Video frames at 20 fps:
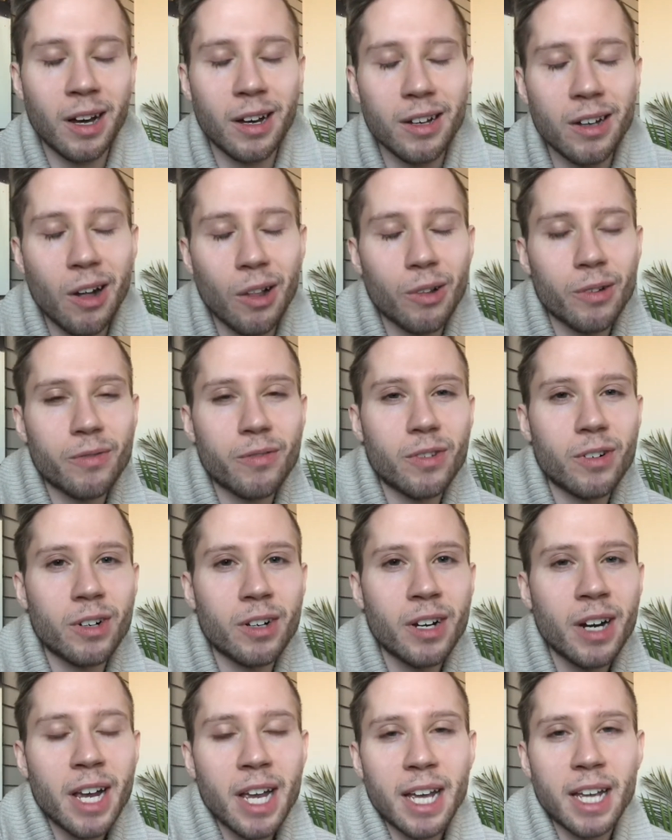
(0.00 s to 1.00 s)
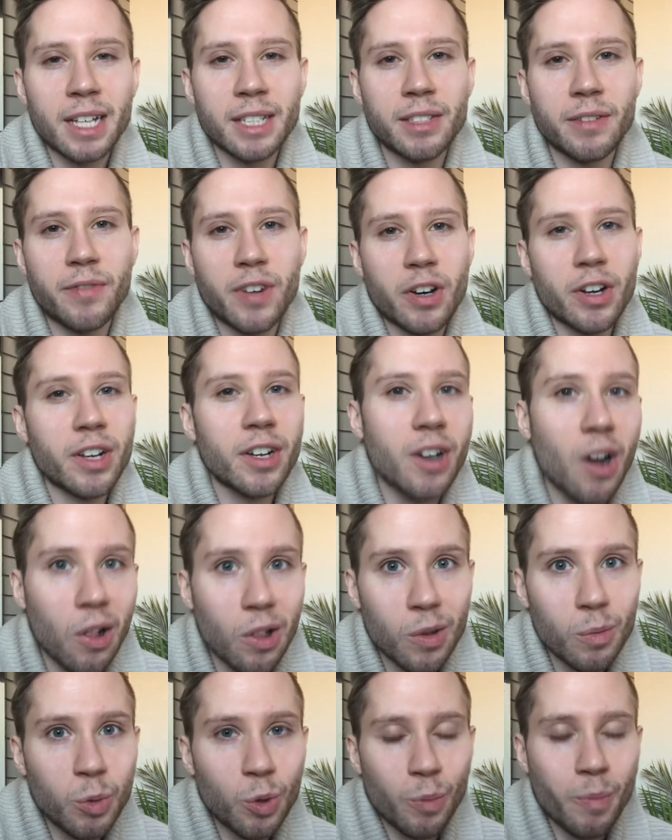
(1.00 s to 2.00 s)
Gulliver is a very
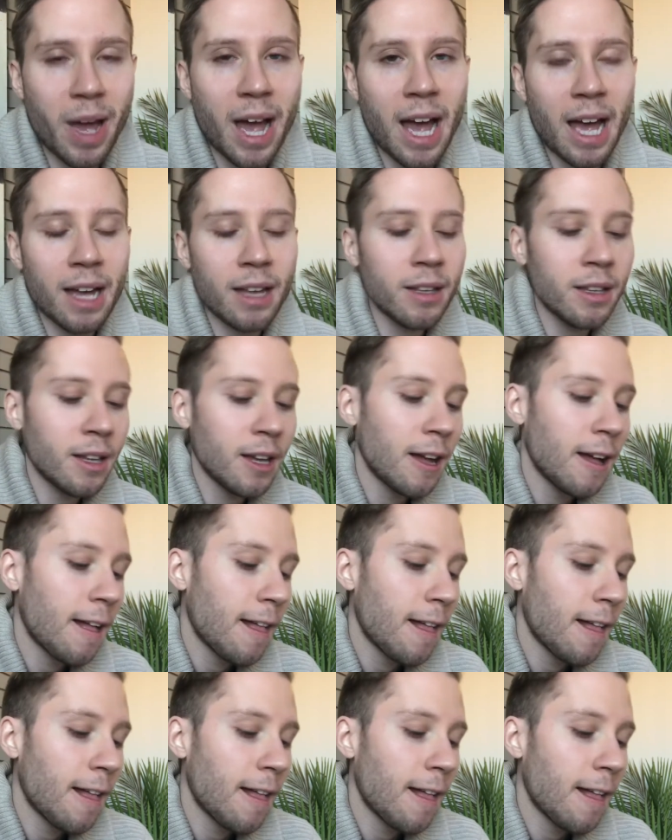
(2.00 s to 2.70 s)
gullible man.